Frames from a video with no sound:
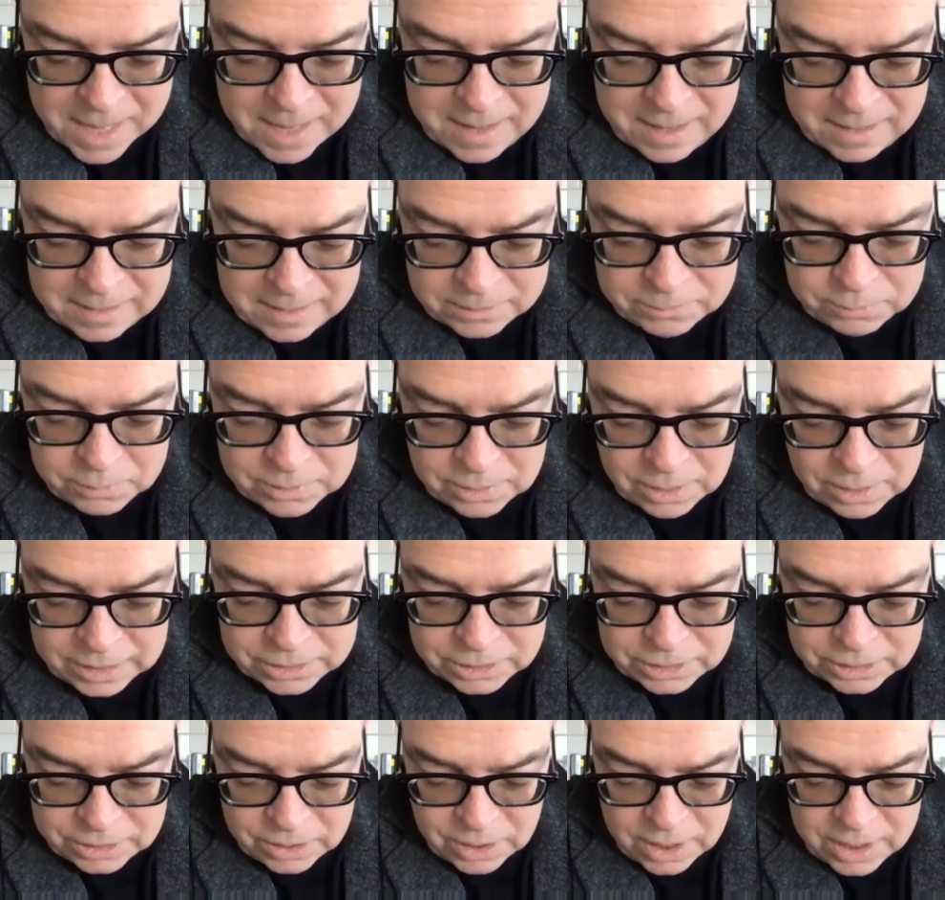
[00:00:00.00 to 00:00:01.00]

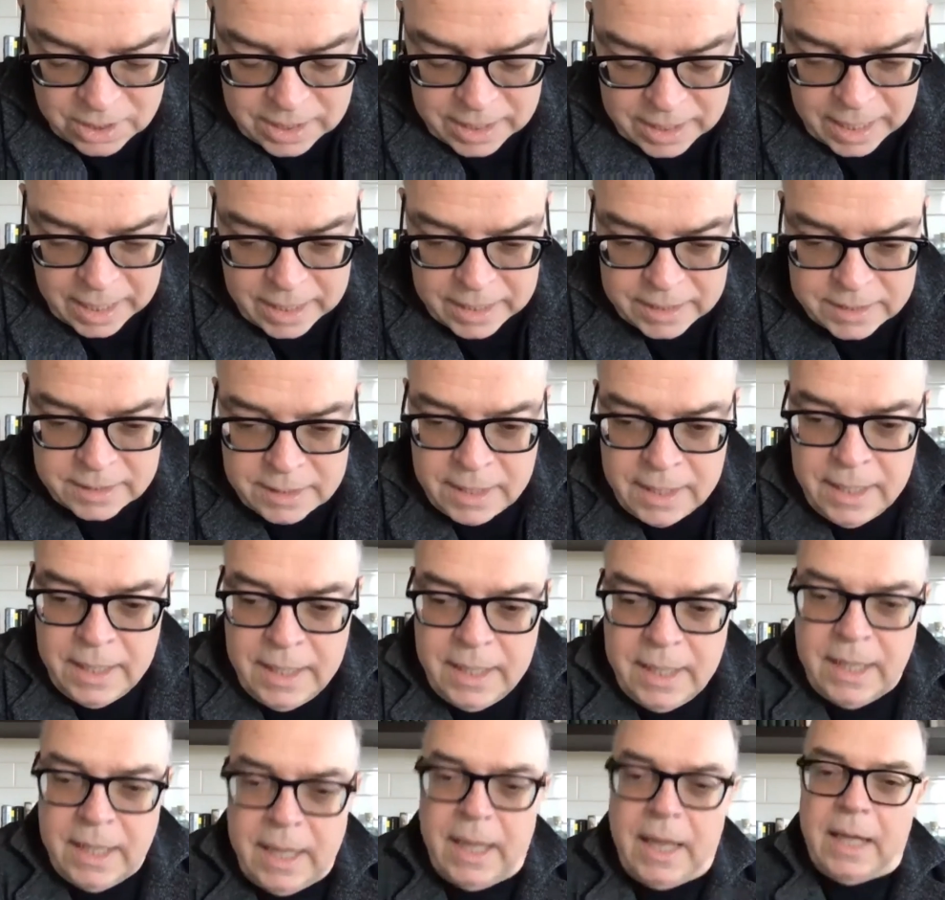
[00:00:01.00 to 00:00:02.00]
Stargate.
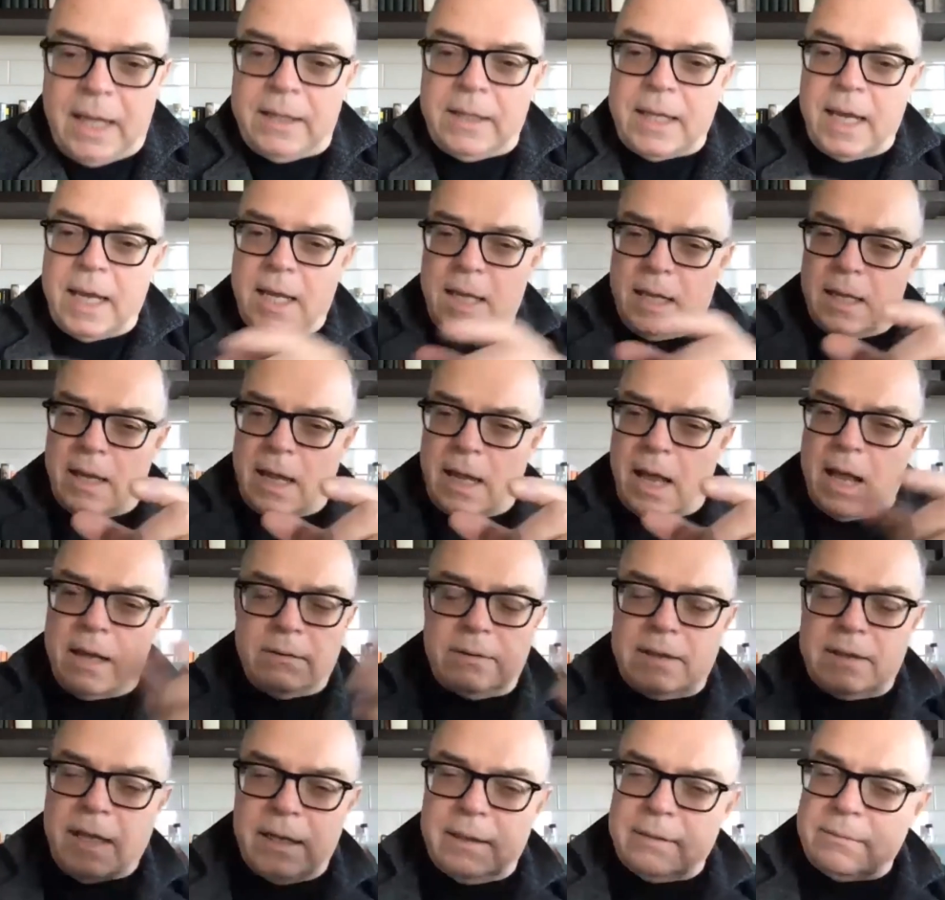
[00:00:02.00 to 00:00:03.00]
And
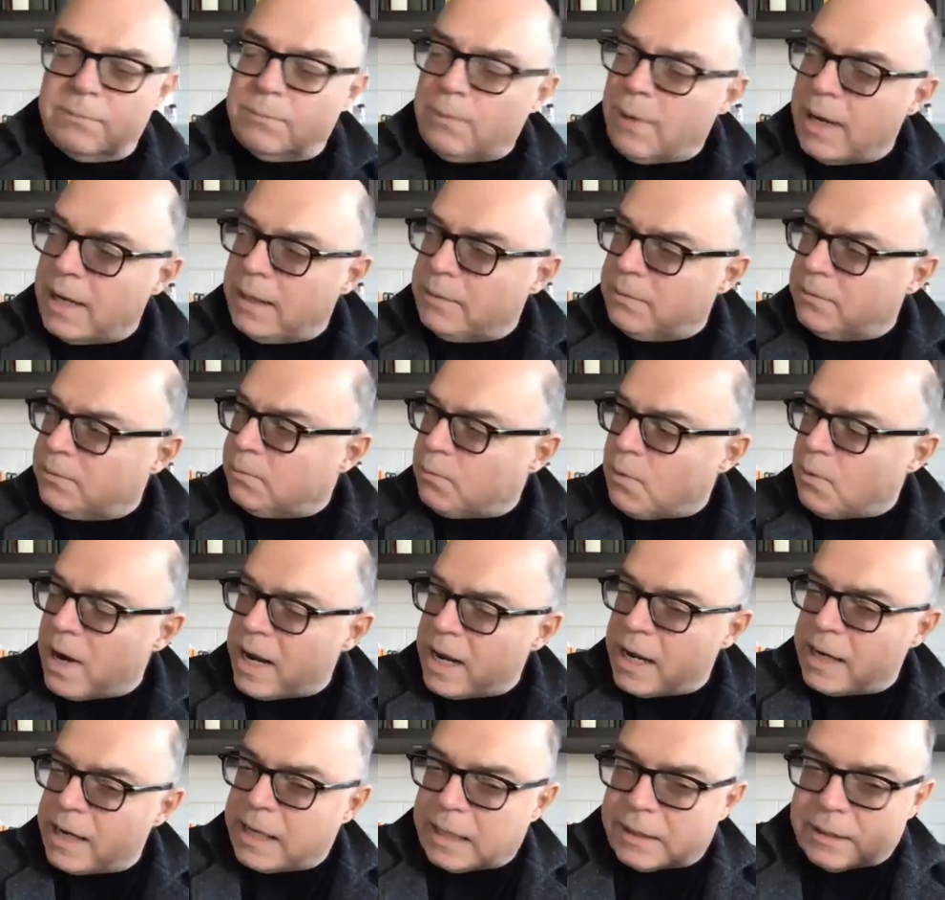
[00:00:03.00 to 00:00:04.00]

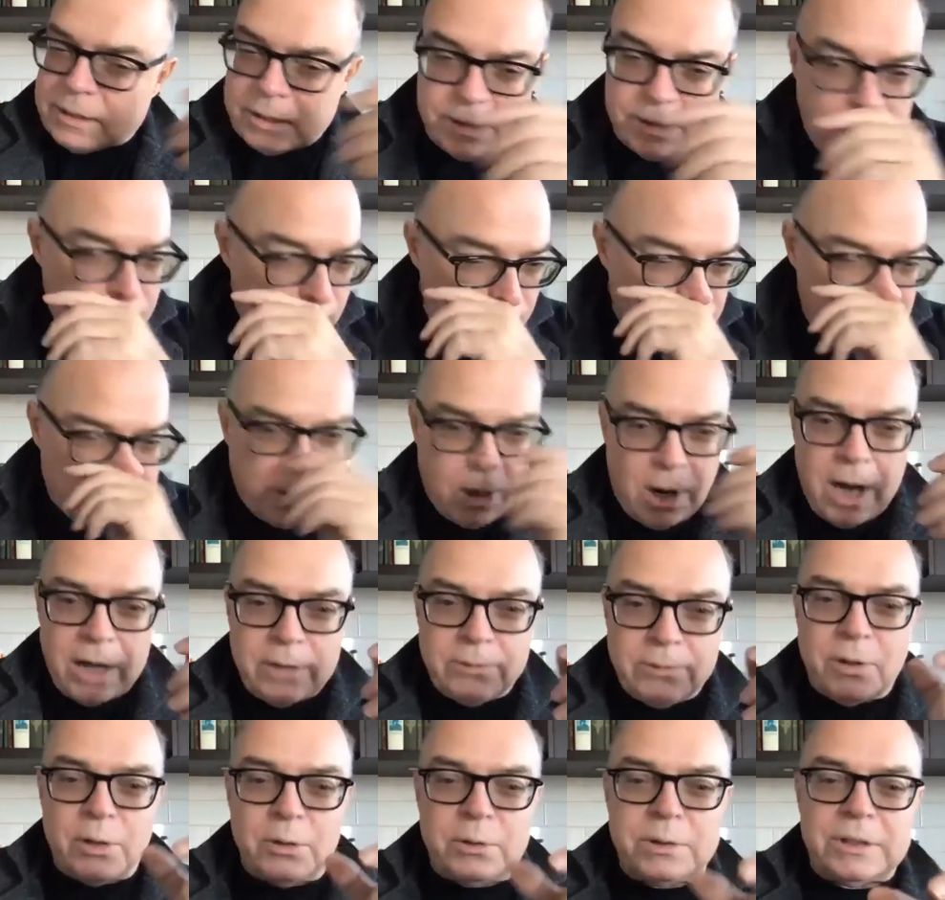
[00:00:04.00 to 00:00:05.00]
why I get stuck with
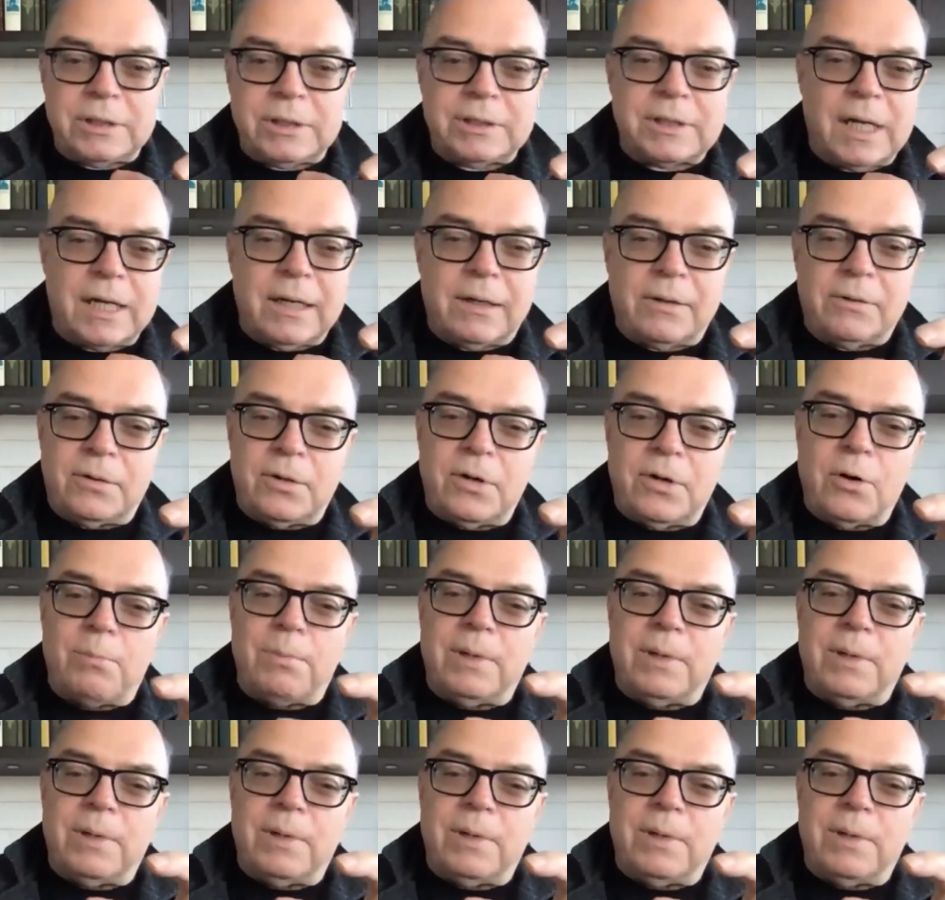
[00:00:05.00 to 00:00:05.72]
cockroaches, I don't know.